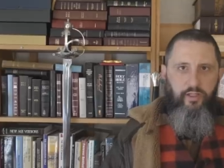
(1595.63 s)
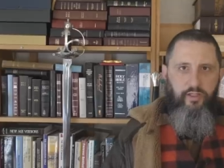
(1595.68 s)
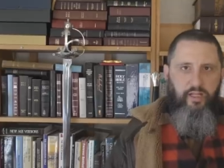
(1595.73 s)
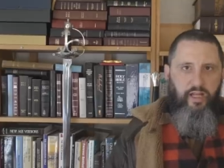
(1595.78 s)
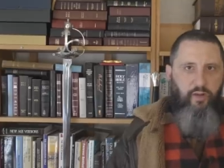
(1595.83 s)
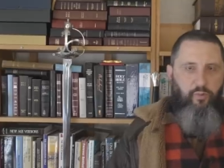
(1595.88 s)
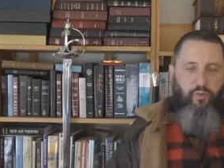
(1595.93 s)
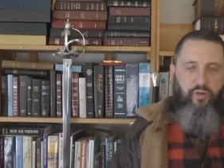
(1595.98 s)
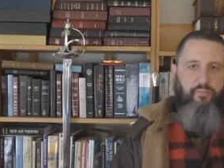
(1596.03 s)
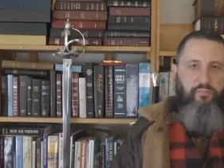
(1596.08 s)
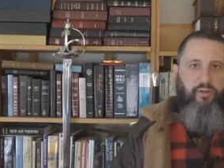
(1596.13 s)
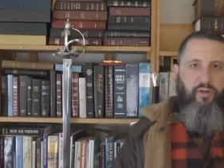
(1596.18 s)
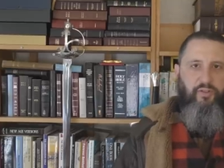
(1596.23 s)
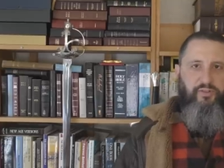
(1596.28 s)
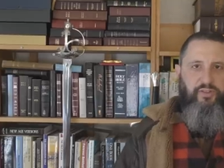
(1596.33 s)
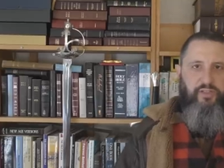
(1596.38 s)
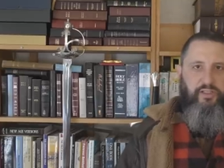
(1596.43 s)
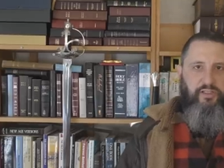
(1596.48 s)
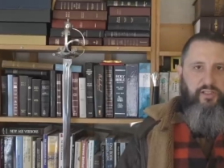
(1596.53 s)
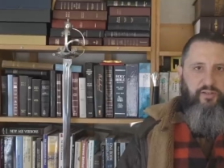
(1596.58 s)
Not one
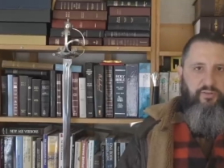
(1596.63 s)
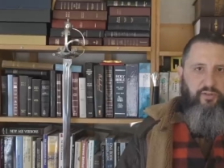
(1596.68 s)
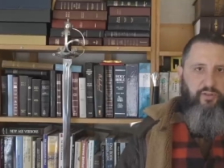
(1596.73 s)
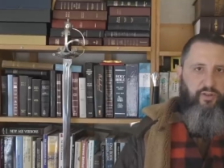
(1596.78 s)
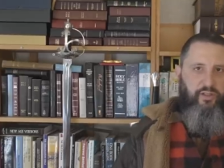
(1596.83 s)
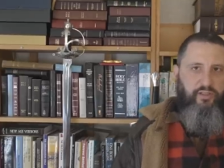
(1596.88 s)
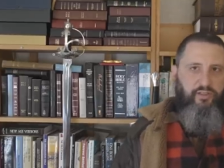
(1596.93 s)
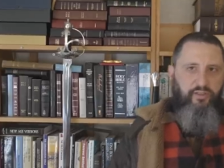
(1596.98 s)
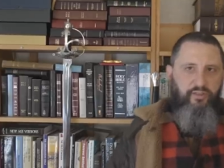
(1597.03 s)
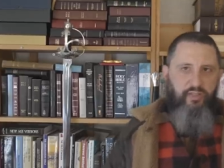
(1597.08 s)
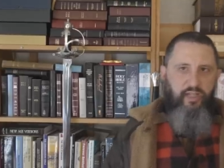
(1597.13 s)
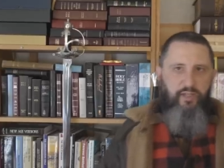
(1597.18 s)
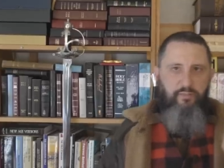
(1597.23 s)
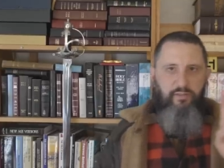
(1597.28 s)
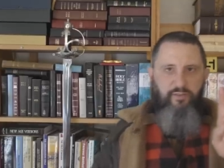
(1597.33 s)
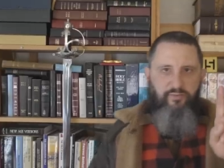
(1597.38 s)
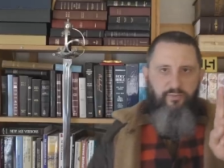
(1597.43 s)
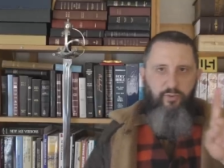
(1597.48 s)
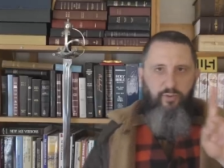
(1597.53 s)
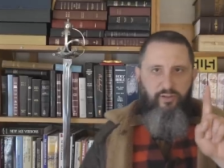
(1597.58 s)
person is ever going to stand
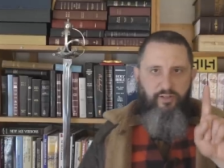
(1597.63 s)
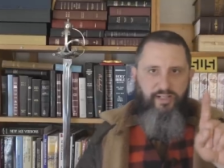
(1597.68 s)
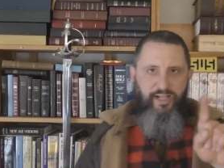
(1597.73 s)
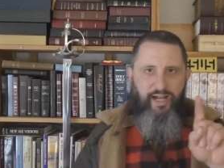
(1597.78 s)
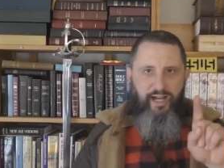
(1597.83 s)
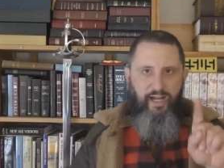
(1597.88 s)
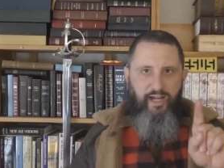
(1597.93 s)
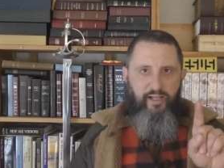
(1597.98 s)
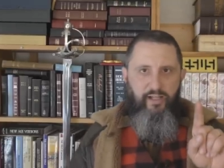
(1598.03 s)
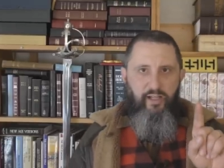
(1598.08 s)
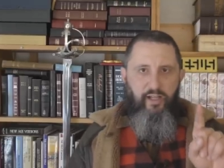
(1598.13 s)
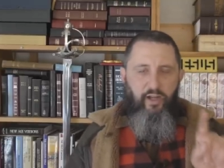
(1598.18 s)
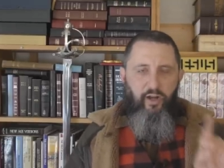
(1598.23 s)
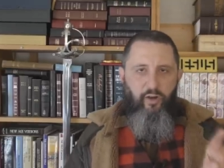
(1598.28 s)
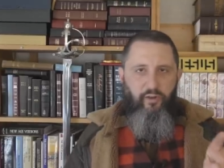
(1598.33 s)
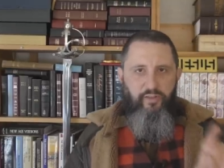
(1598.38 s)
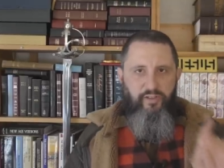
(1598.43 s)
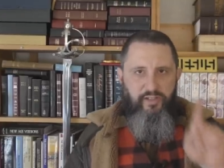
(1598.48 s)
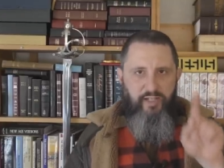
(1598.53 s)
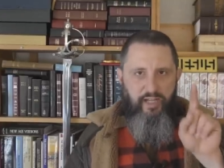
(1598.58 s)
before God
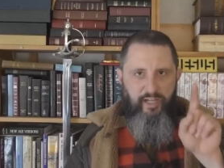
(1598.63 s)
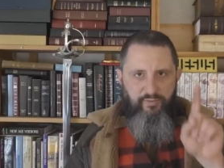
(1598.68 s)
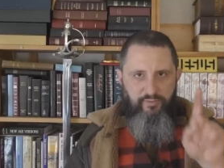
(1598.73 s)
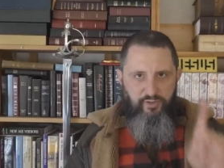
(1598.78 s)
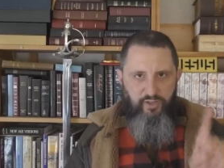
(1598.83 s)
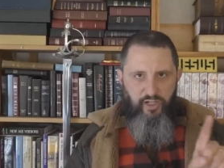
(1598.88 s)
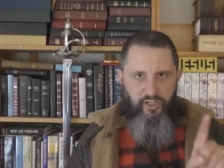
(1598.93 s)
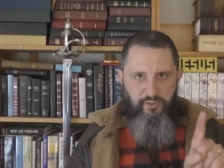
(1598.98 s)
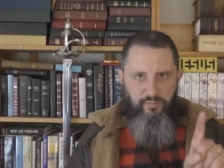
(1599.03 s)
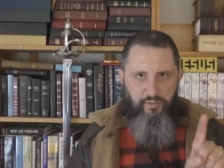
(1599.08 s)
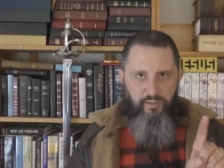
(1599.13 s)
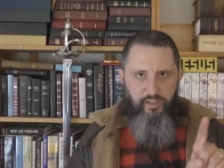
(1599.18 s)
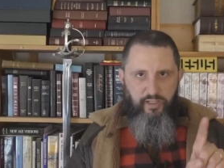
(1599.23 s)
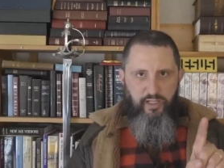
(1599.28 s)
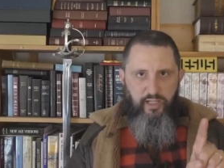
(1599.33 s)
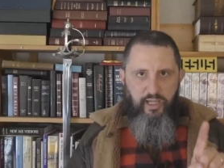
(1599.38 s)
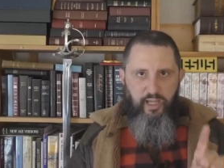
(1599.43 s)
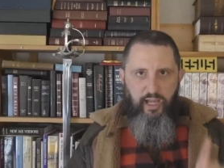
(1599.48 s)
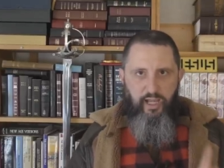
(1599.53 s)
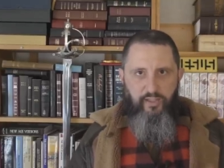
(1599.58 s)
on the day of judgment
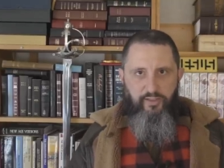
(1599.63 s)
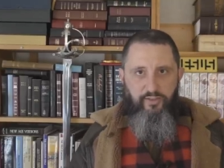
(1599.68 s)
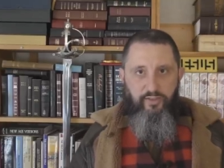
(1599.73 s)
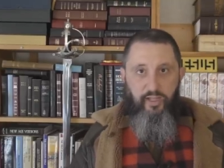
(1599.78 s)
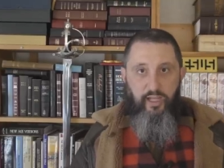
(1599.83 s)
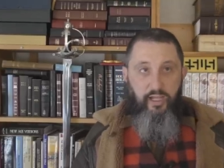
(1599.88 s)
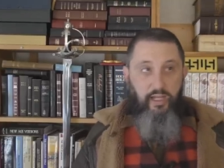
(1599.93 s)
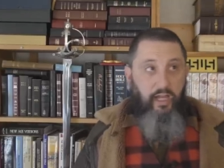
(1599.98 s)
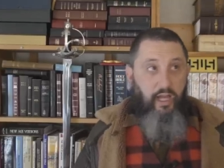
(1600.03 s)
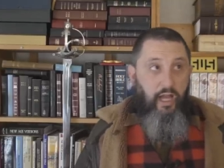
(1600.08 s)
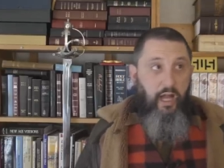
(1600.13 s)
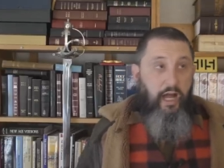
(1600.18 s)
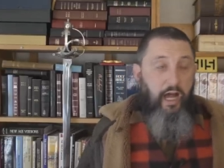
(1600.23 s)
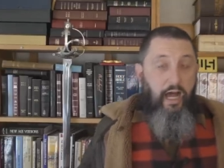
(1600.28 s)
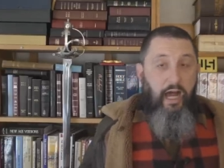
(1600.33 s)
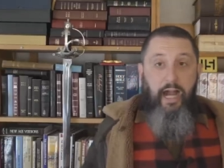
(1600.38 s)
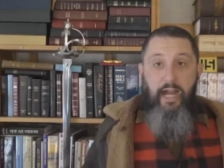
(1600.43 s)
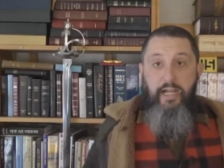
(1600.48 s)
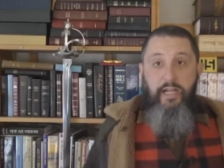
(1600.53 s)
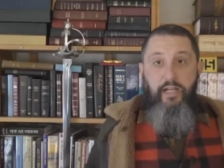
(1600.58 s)
and say,
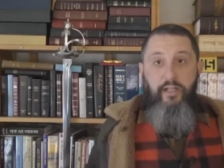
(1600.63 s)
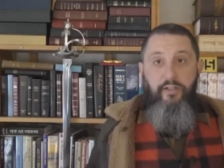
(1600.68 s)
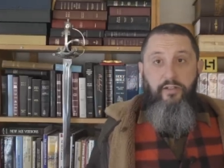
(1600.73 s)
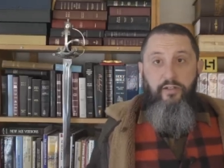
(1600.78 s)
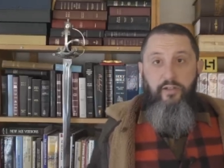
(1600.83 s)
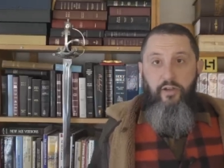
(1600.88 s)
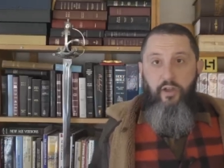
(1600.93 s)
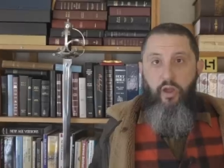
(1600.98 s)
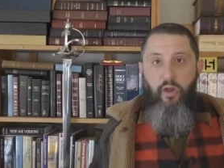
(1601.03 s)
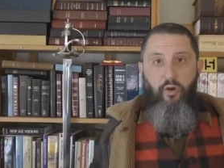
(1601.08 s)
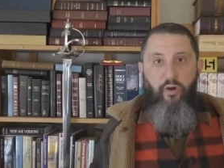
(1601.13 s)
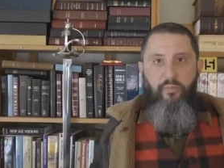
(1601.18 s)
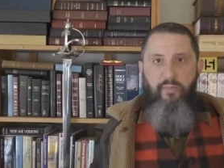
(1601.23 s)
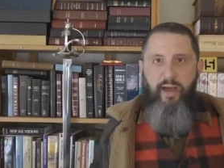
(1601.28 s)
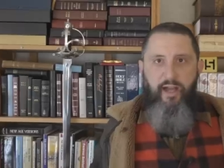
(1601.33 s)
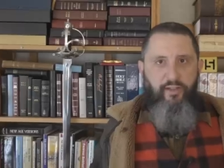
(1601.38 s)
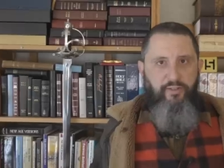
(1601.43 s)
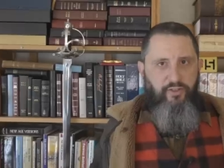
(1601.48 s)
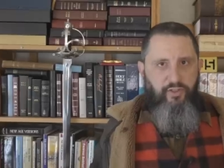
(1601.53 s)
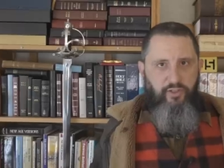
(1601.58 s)
I didn't know
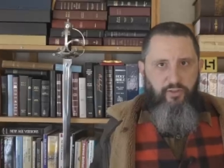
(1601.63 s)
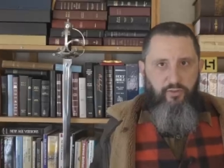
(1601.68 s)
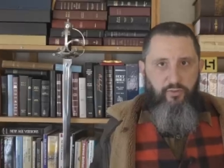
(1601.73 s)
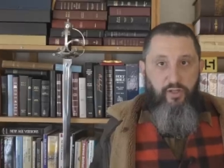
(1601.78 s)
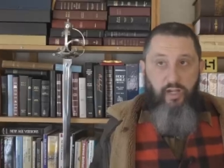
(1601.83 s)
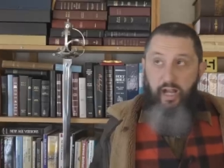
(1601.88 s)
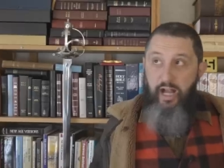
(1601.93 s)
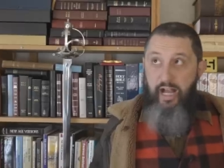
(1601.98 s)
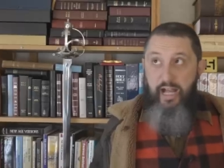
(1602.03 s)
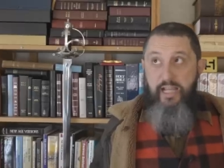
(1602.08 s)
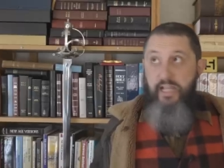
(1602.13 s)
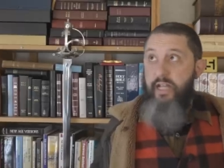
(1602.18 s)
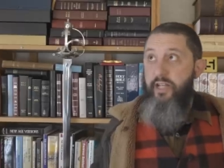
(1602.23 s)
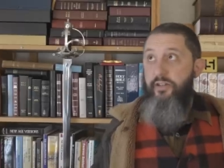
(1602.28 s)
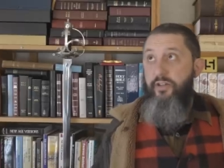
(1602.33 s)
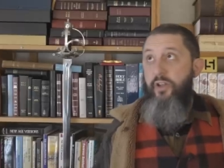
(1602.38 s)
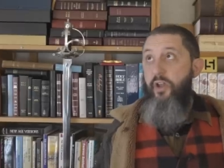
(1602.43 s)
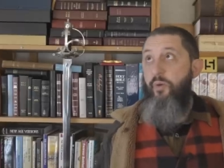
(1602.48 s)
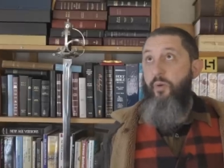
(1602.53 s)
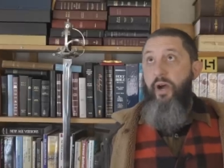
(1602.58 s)
about you. I
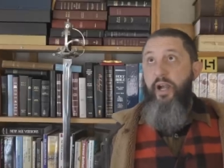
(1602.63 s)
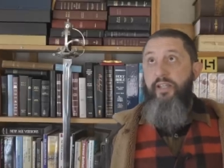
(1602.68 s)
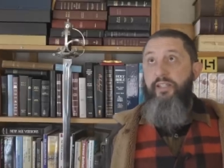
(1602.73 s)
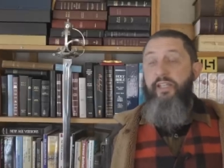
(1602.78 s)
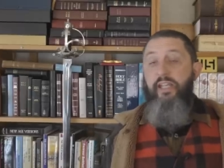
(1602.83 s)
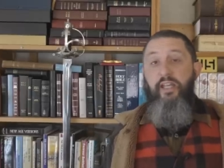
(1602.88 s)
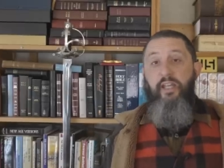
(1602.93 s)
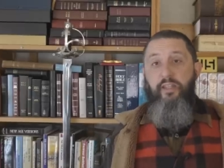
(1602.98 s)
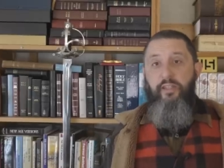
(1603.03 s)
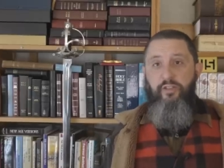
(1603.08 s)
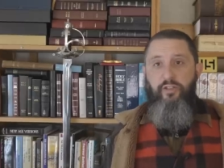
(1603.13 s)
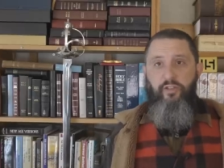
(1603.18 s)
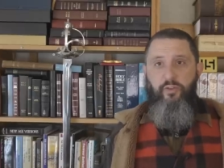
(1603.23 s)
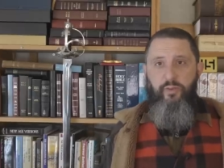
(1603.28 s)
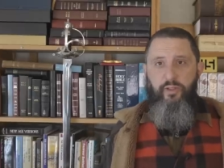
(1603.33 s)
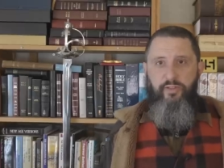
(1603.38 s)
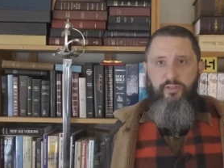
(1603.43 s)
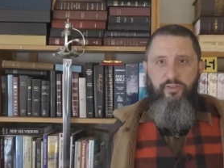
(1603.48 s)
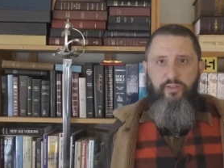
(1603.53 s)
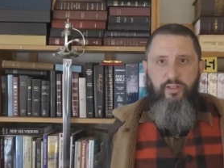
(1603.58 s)
had no idea that
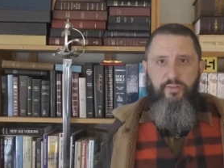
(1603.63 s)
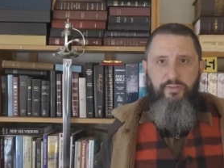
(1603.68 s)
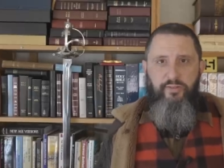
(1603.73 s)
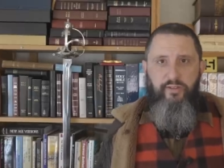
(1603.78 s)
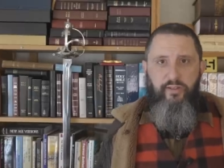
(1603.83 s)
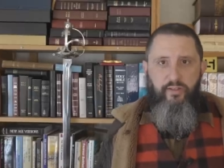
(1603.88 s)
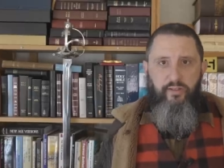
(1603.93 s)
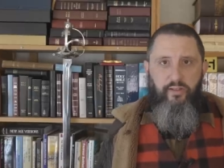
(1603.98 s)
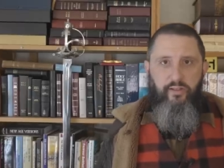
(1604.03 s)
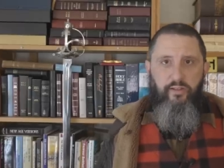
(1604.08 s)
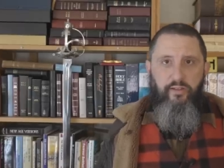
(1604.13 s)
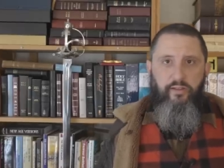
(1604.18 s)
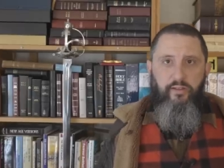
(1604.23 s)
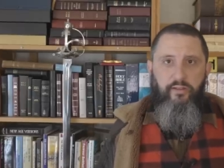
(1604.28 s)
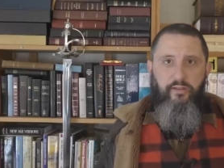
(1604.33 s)
you existed.